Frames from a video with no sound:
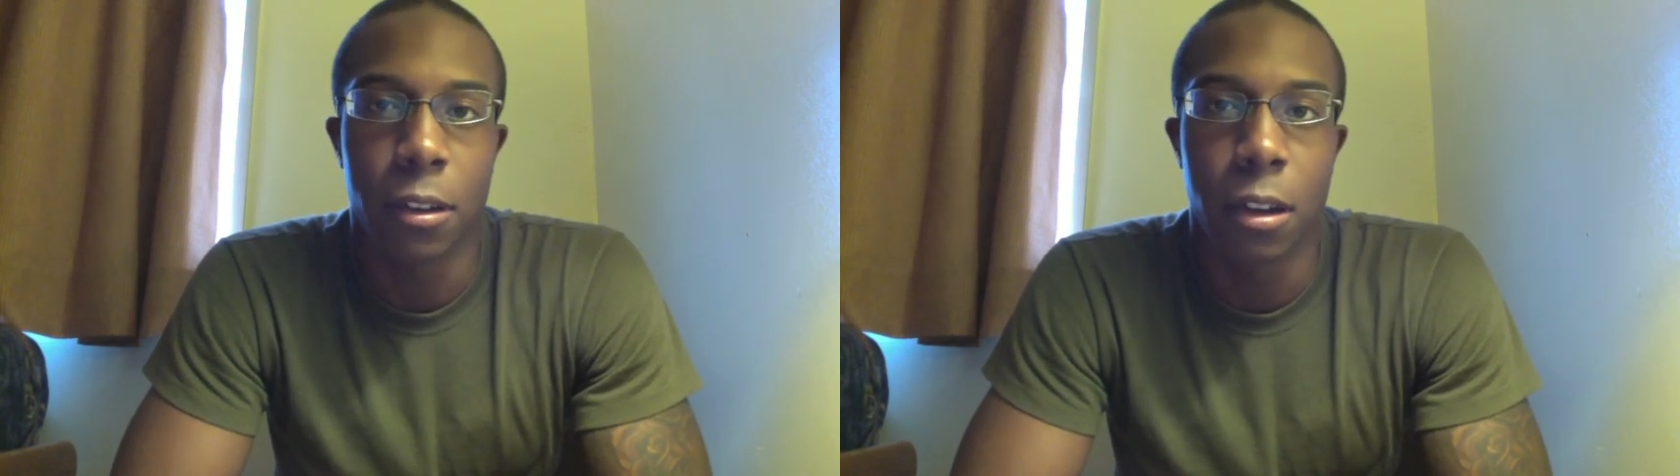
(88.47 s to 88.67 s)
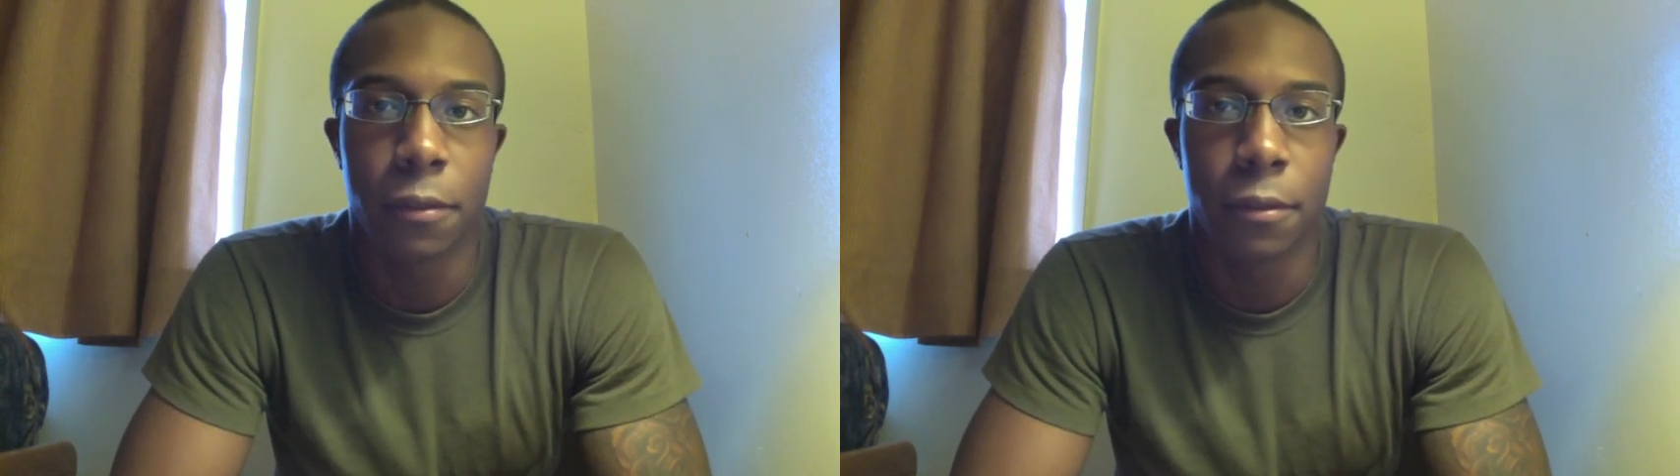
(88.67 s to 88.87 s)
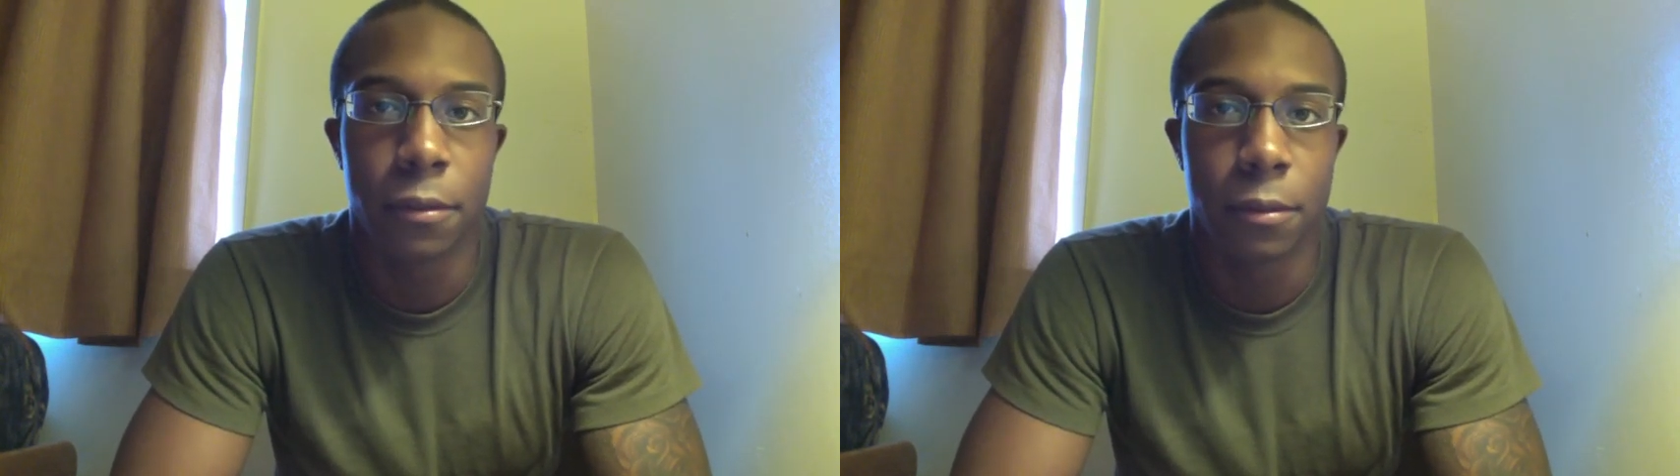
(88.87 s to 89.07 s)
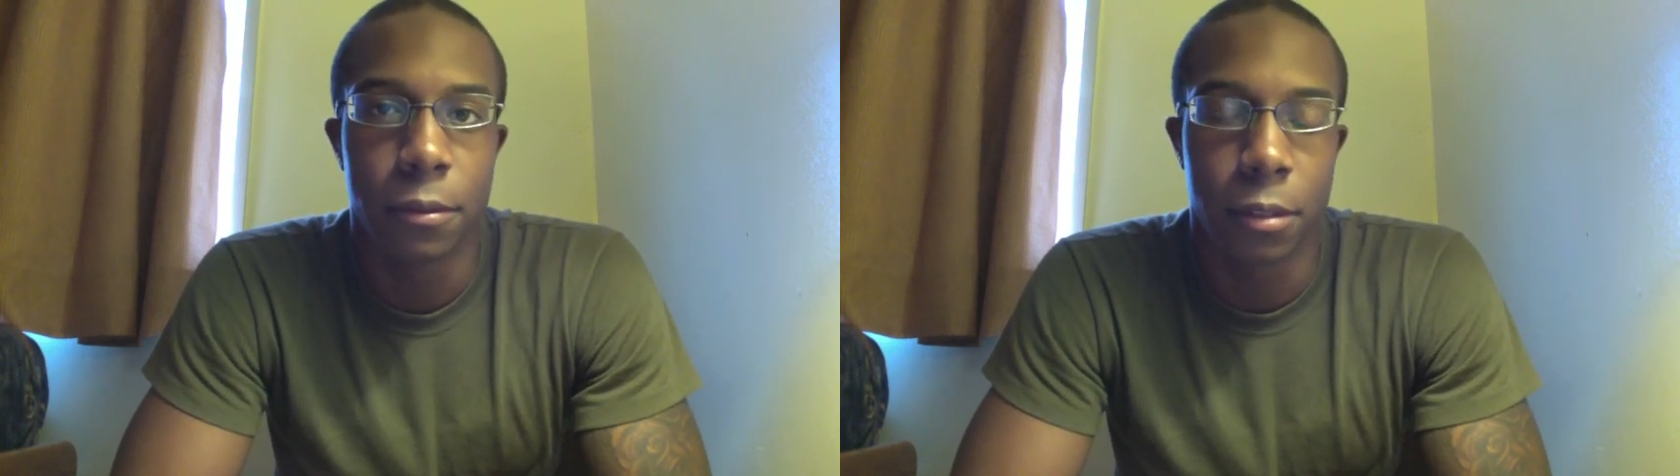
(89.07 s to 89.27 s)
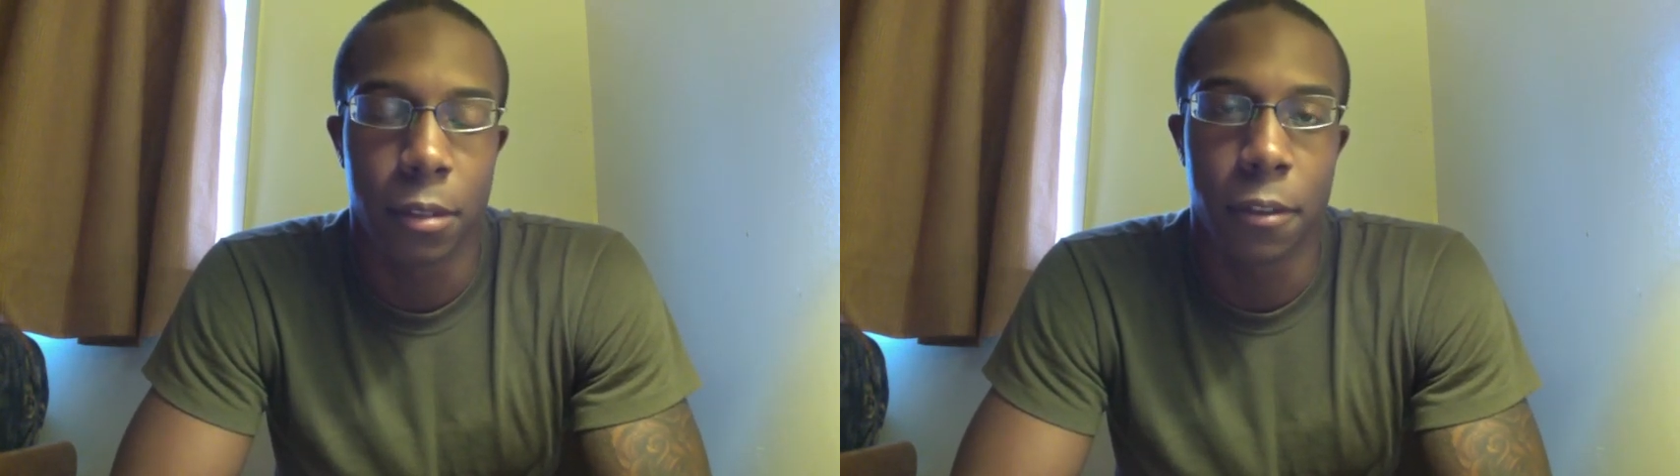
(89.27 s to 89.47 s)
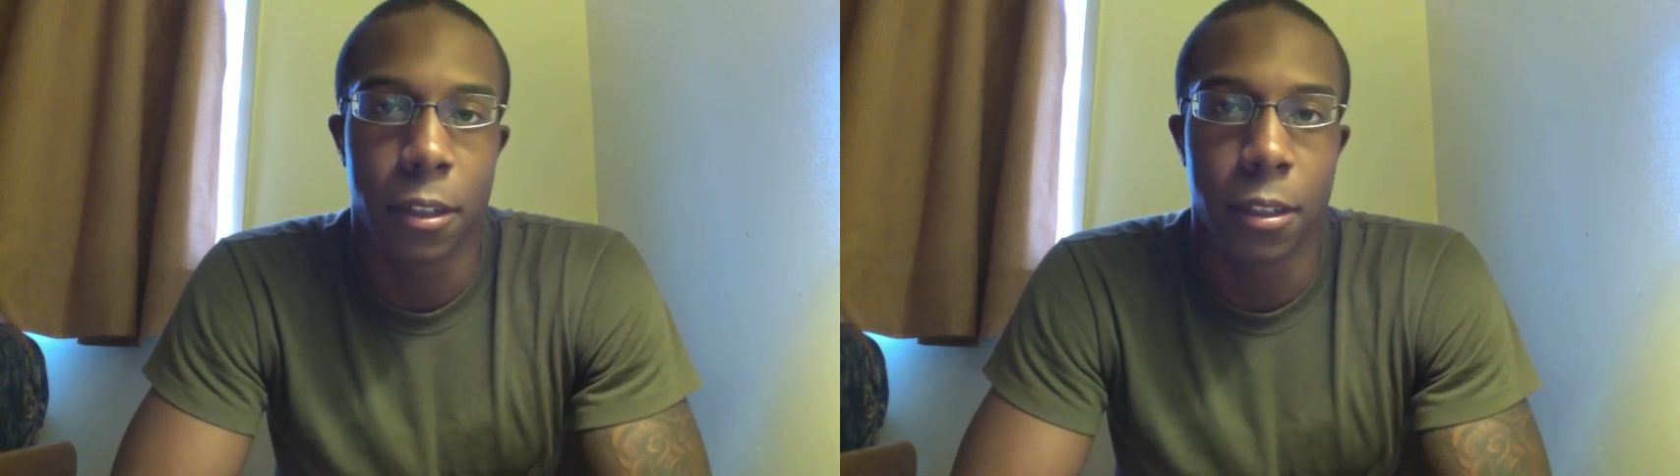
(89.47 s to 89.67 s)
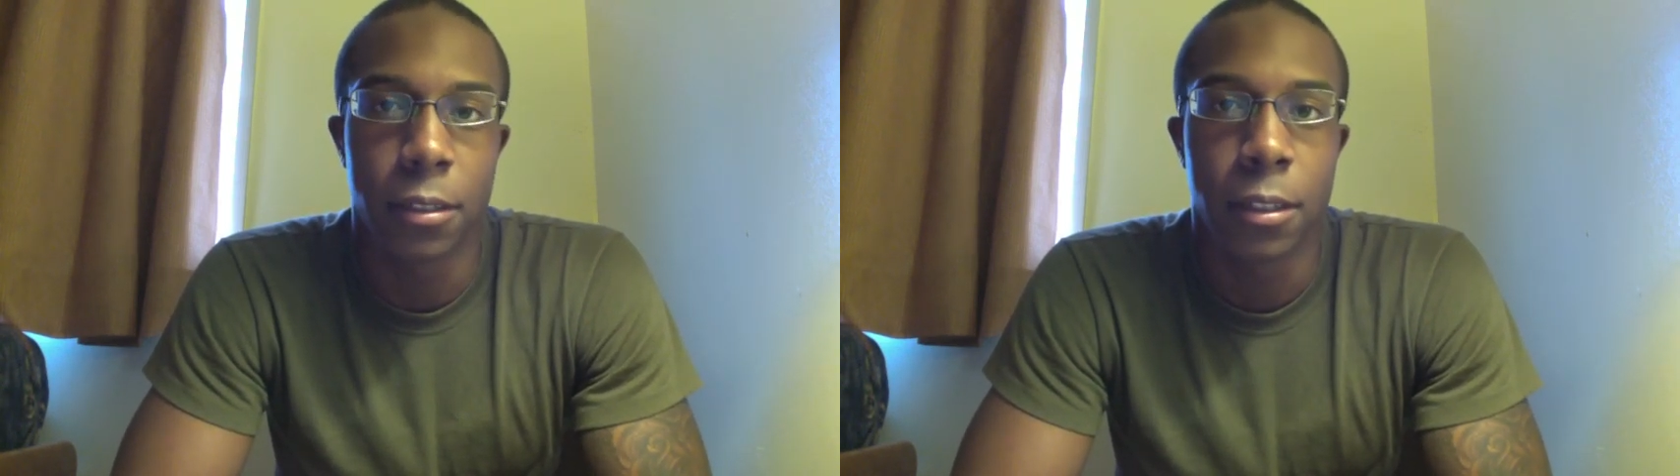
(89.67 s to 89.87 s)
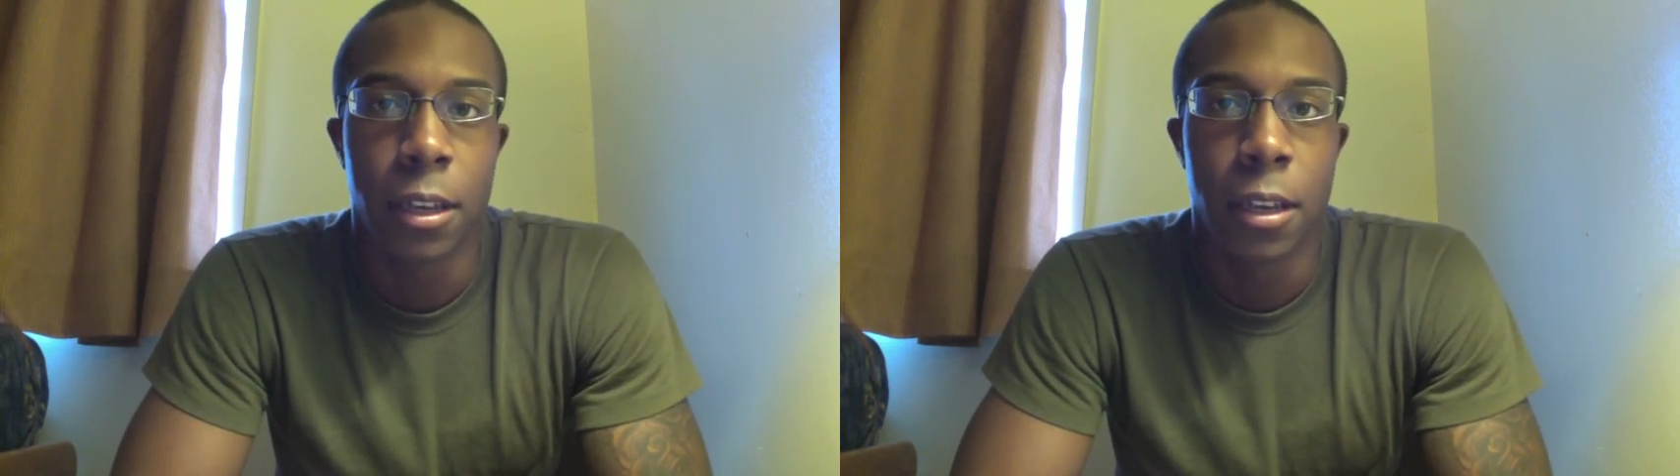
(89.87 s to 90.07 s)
it off. It's like fuck it.